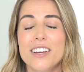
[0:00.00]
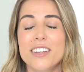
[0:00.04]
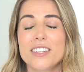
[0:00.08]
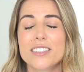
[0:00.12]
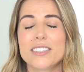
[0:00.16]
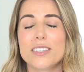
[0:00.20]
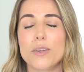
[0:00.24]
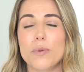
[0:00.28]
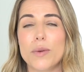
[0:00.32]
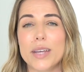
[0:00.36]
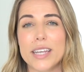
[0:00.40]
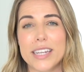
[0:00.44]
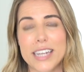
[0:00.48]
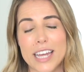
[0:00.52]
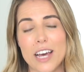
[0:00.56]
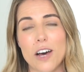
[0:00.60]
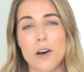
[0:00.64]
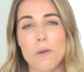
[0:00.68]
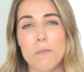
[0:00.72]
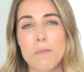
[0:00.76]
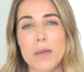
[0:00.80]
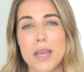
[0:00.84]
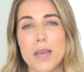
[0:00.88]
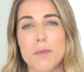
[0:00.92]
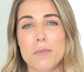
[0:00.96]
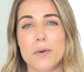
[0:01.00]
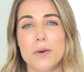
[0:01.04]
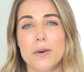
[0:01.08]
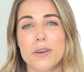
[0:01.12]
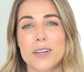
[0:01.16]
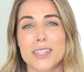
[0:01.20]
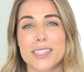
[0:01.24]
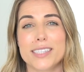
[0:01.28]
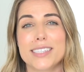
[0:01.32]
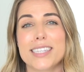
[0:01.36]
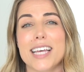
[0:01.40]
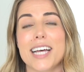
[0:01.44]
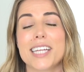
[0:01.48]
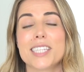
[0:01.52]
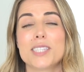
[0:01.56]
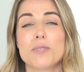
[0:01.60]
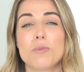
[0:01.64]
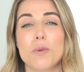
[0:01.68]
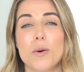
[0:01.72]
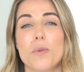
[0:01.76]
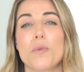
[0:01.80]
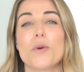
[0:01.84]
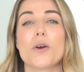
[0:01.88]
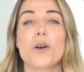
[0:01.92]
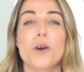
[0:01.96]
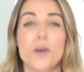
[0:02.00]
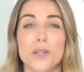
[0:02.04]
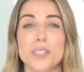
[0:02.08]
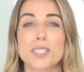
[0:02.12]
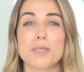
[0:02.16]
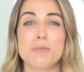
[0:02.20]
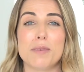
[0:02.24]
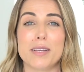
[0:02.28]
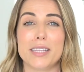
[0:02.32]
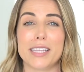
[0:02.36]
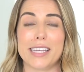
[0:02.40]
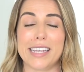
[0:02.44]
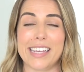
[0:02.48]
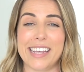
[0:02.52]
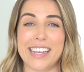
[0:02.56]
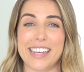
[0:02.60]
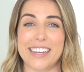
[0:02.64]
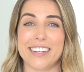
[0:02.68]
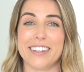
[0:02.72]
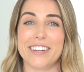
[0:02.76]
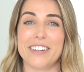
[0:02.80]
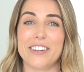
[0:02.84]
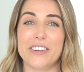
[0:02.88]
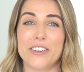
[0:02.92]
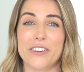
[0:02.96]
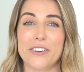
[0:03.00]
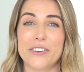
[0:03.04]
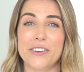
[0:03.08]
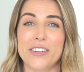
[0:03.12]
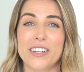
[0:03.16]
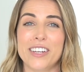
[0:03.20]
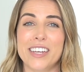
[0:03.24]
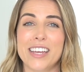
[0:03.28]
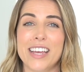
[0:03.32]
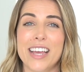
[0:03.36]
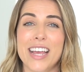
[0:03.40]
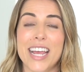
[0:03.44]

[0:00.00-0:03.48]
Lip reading: so we can help people, because that's what we're ultimately here to do.